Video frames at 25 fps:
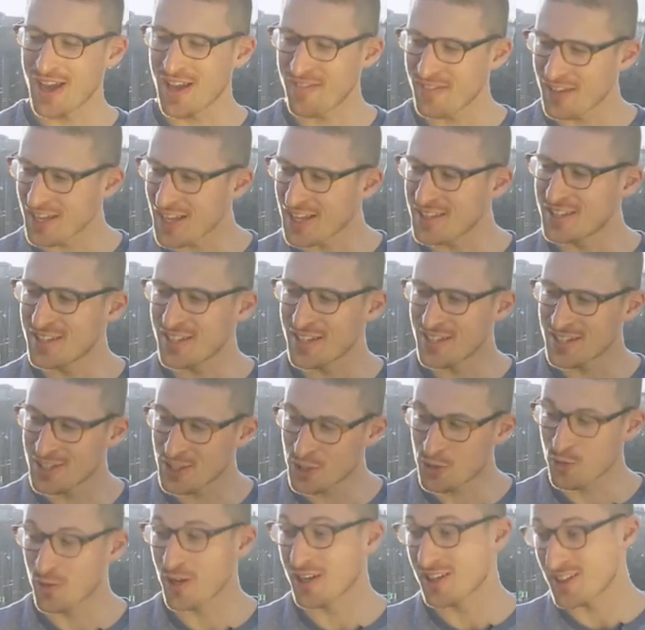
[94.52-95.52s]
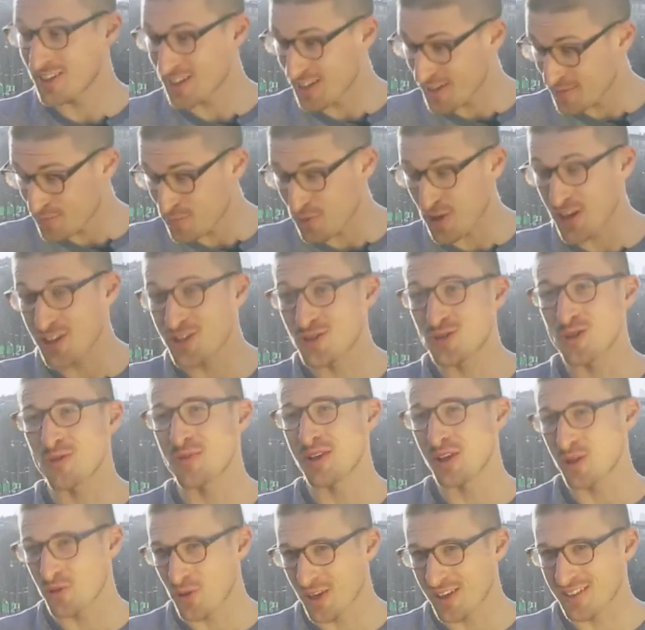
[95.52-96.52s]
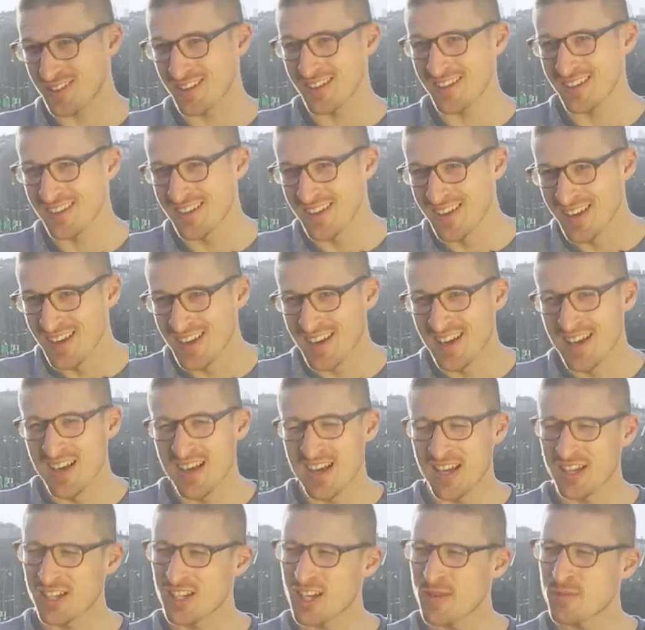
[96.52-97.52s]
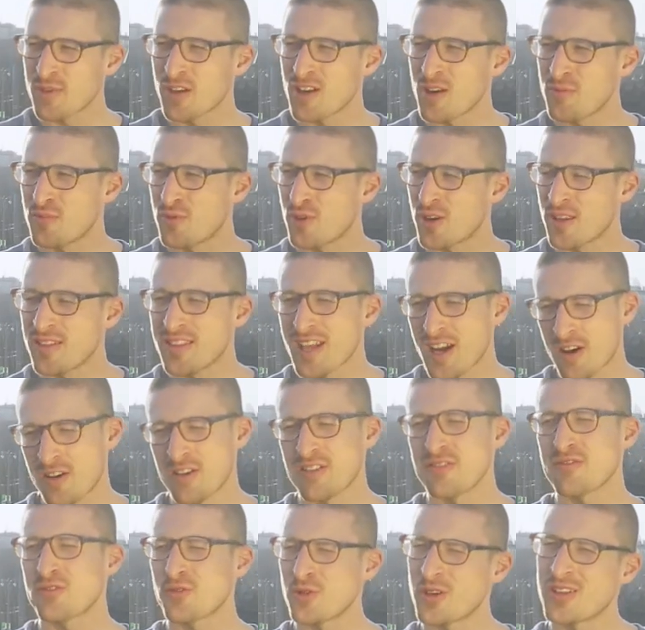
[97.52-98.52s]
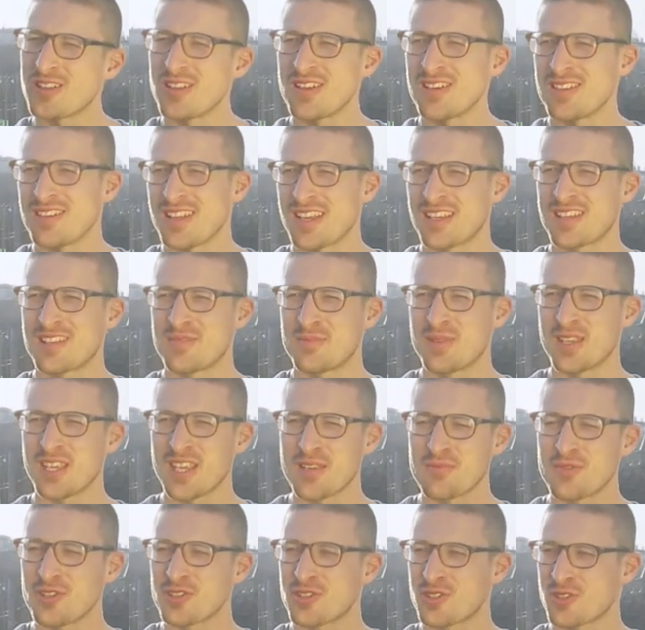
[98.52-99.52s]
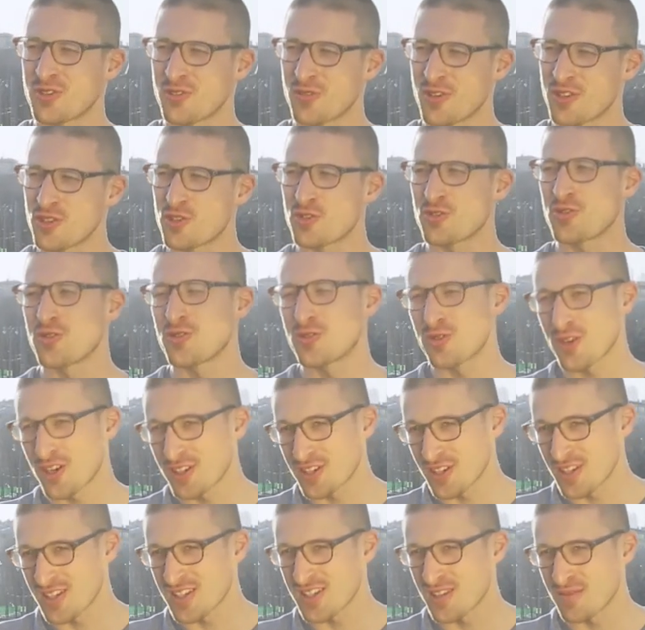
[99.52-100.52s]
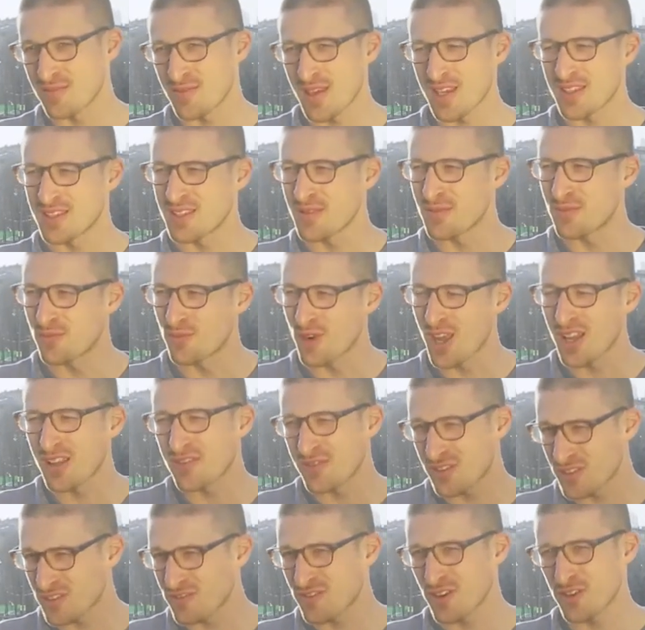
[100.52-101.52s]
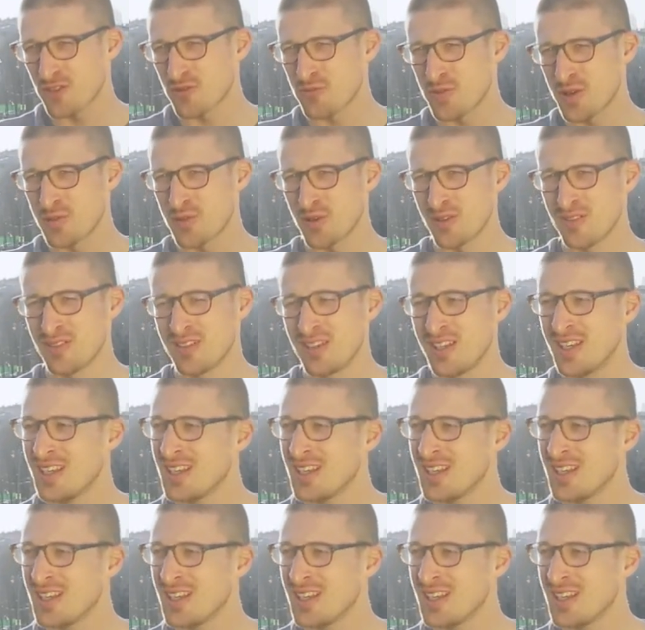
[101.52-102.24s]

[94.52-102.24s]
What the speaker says: Having ideas quickly, brainstorming quickly, and coming up with a narrative quickly, like being able to introduce your ideas and make them relevant for other people.